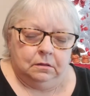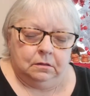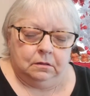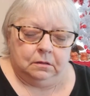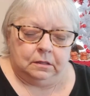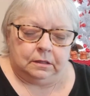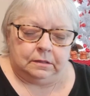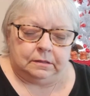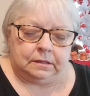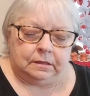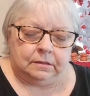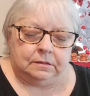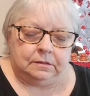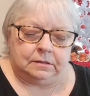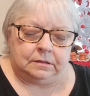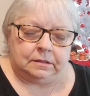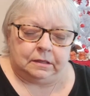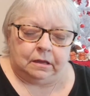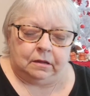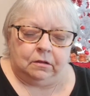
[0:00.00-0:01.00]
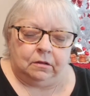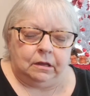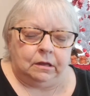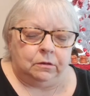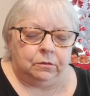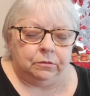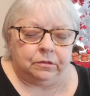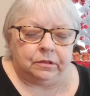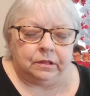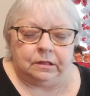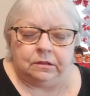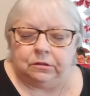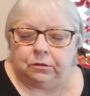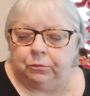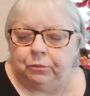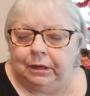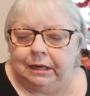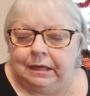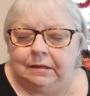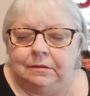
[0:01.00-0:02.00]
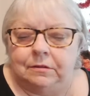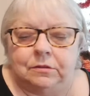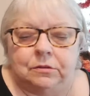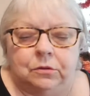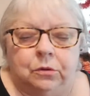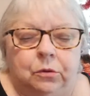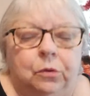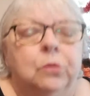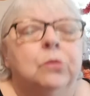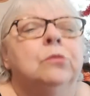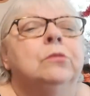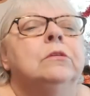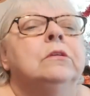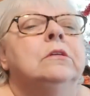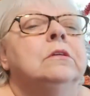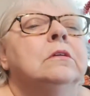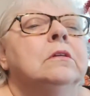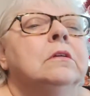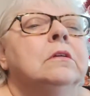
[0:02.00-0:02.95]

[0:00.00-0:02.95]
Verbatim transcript: that didn't sell. I don't think the ring sold.